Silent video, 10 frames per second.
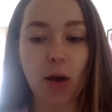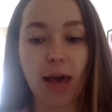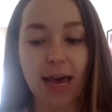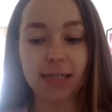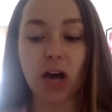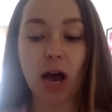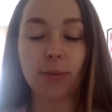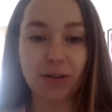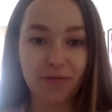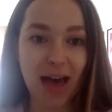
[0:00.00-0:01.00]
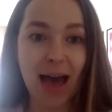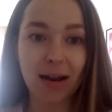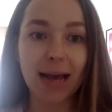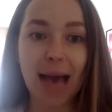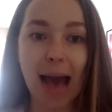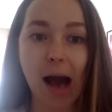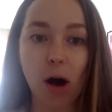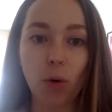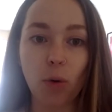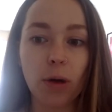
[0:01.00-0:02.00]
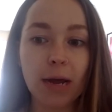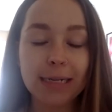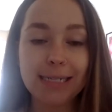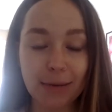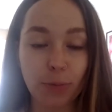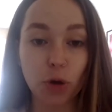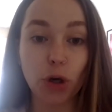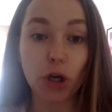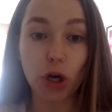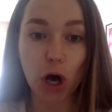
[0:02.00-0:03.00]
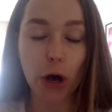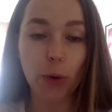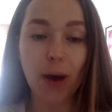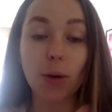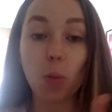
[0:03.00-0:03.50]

in terms of that? Like how deep you're going to go and